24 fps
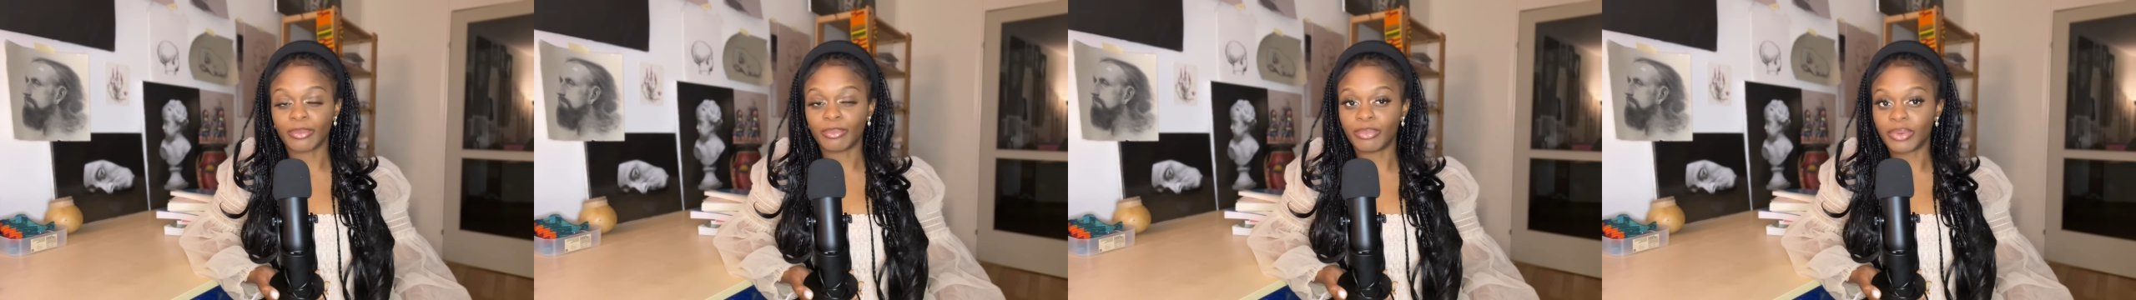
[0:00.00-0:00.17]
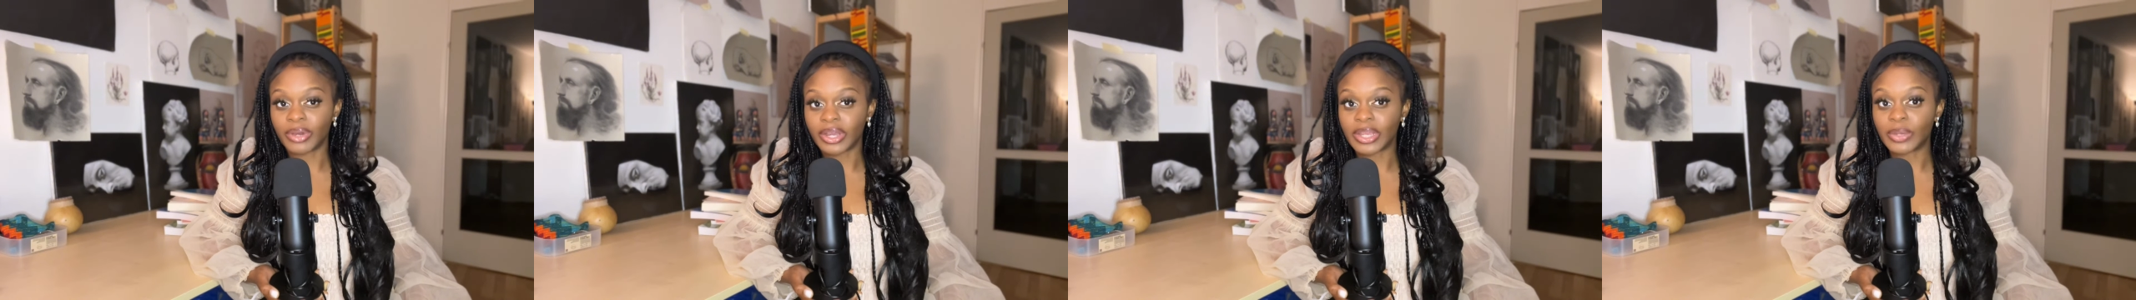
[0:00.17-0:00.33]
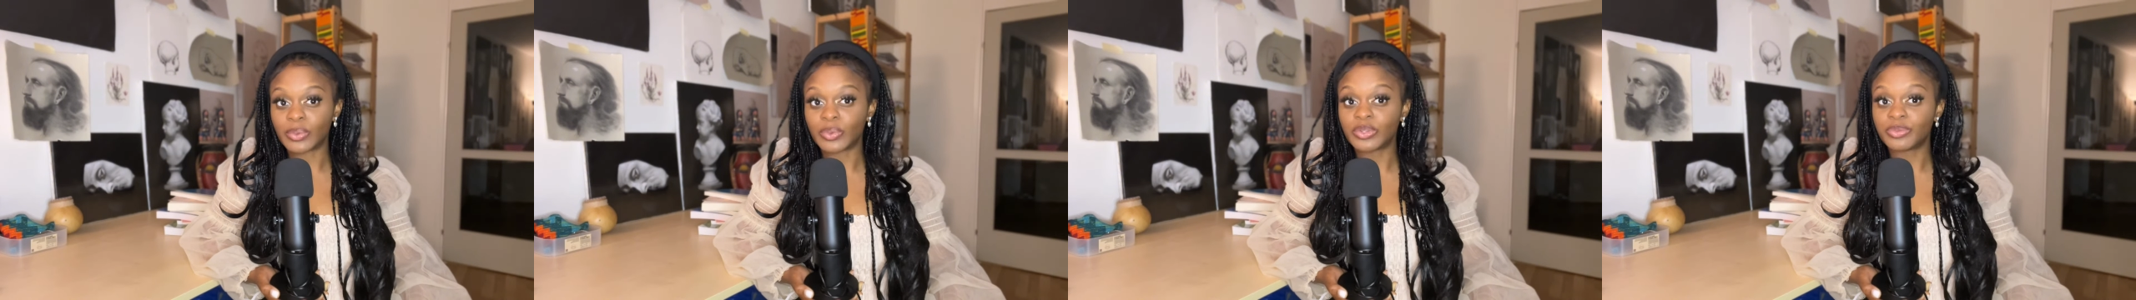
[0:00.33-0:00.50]

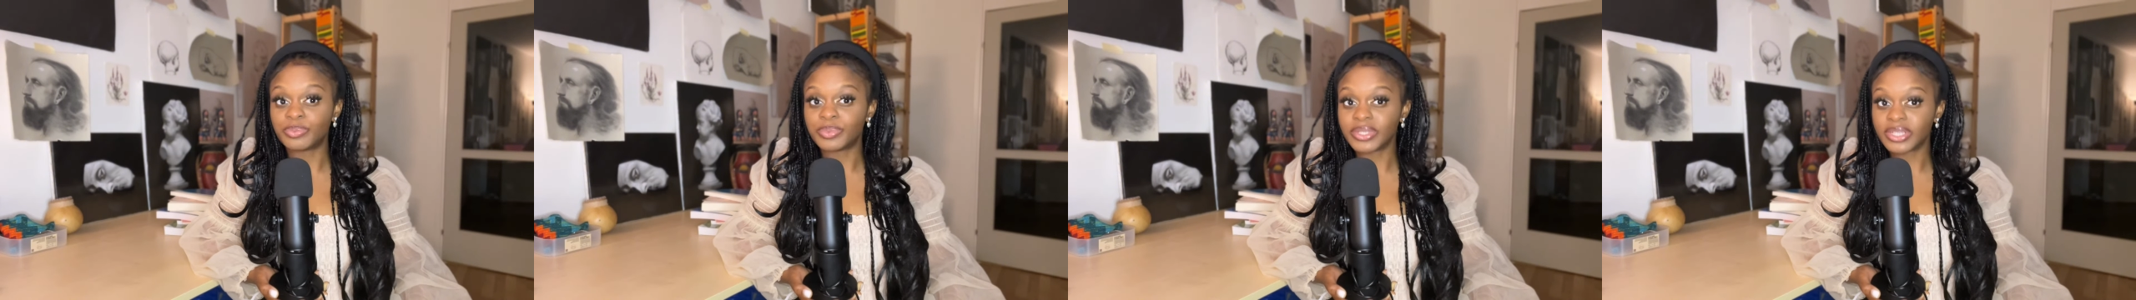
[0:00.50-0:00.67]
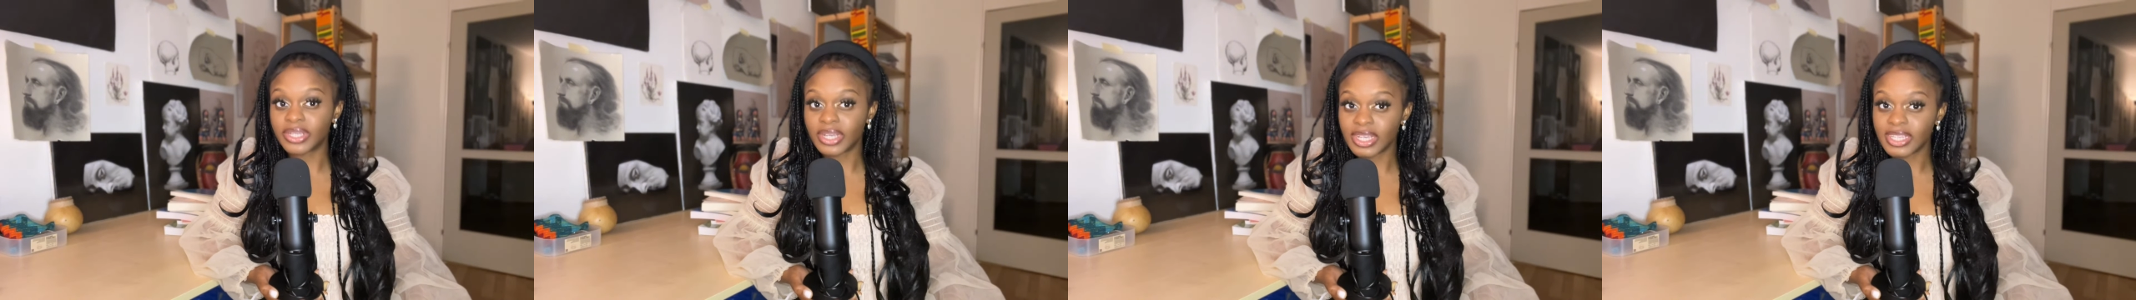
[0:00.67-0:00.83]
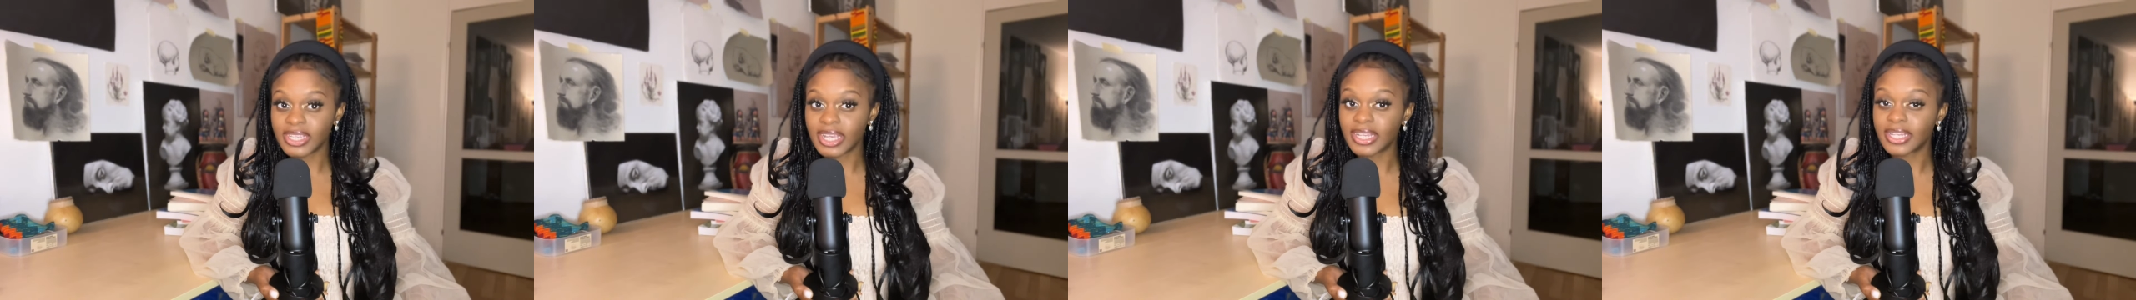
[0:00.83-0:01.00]
but it was
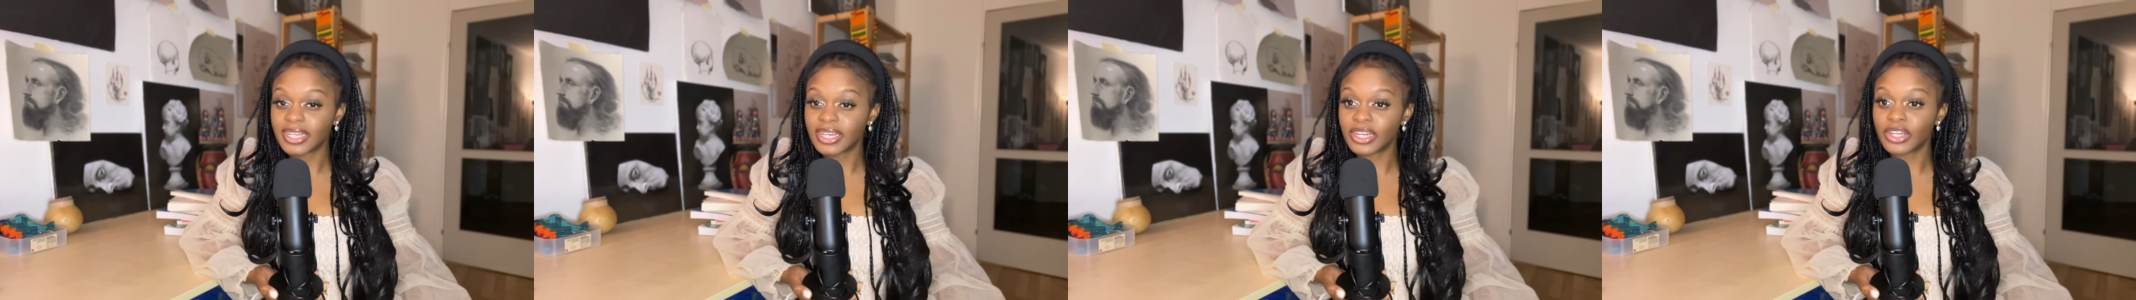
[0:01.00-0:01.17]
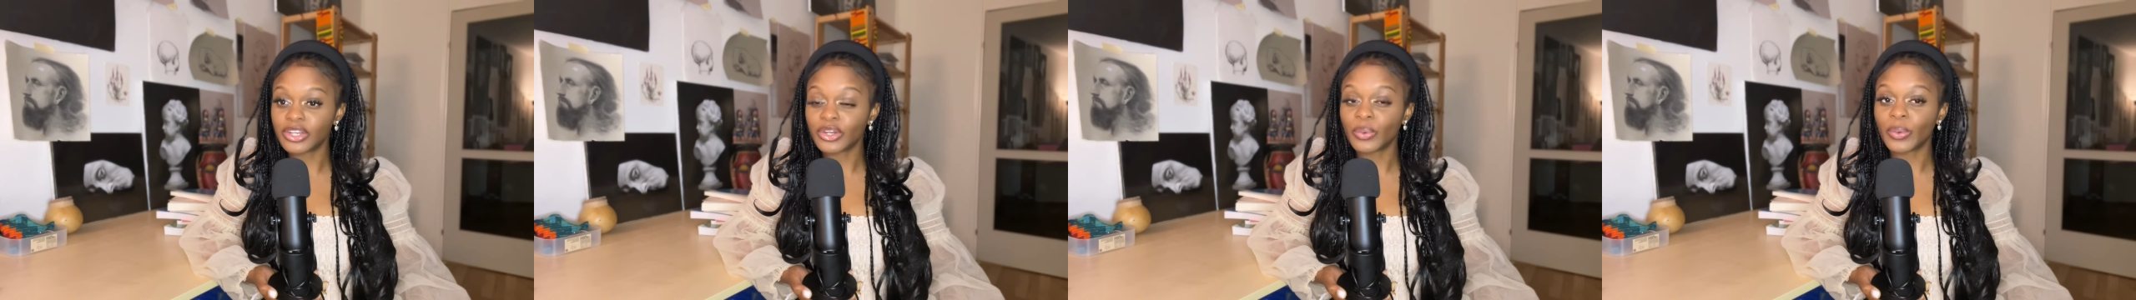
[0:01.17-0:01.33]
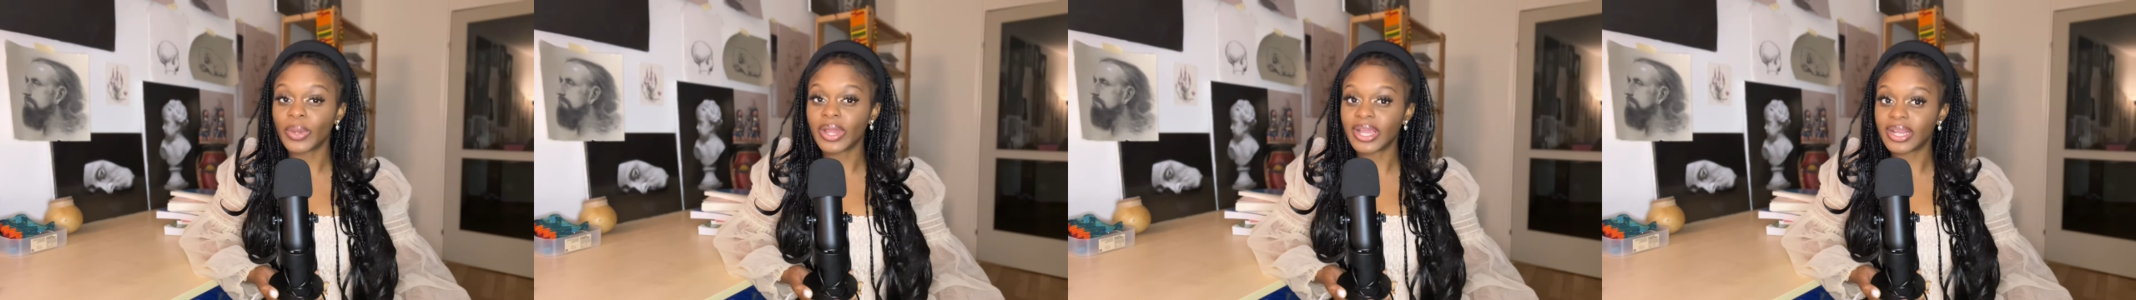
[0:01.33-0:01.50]
because I
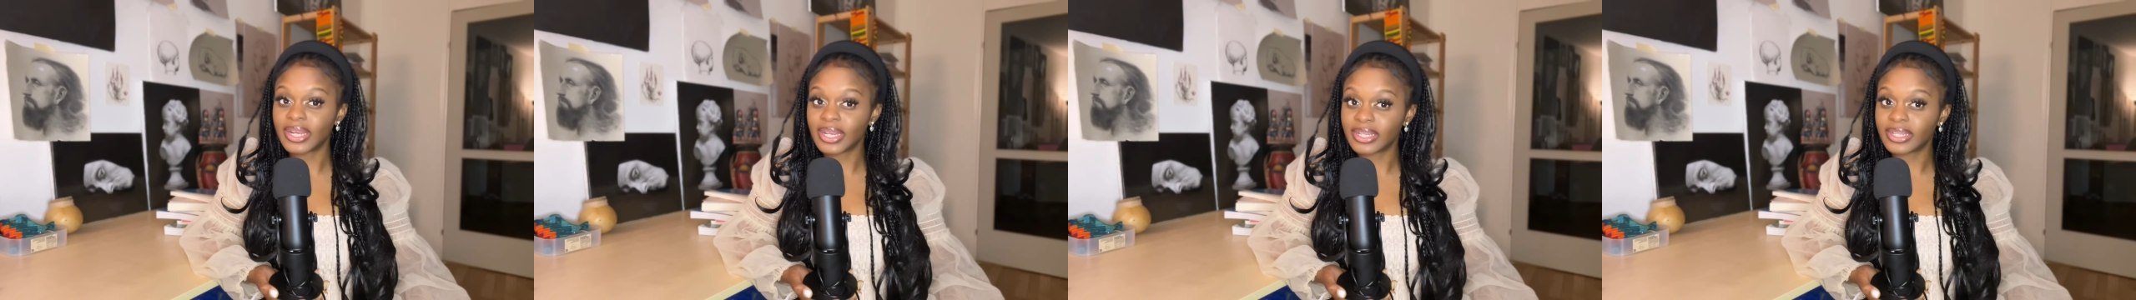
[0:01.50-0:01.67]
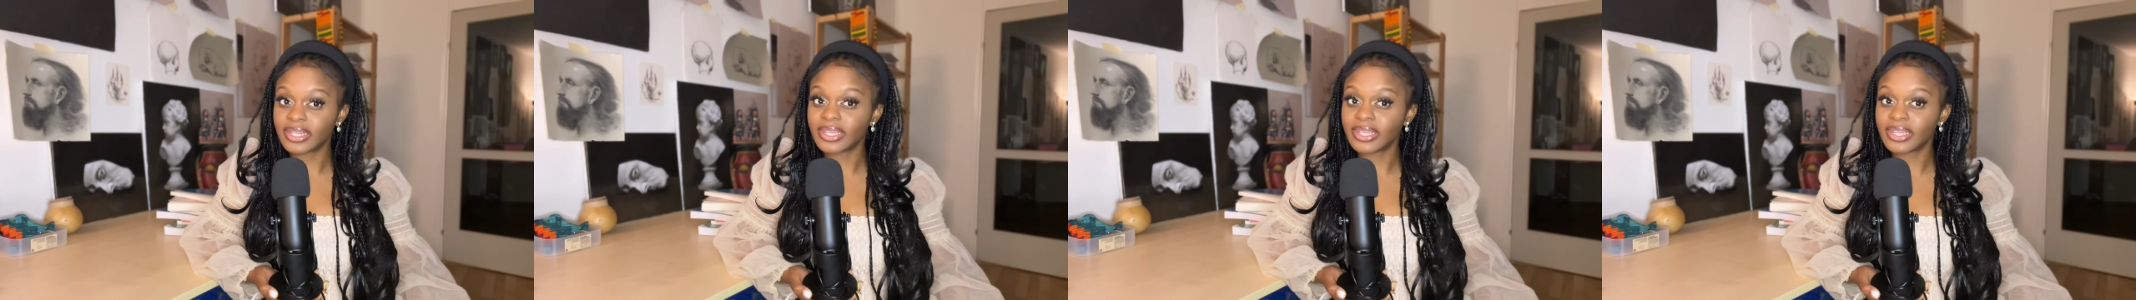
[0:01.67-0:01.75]
didn't know anything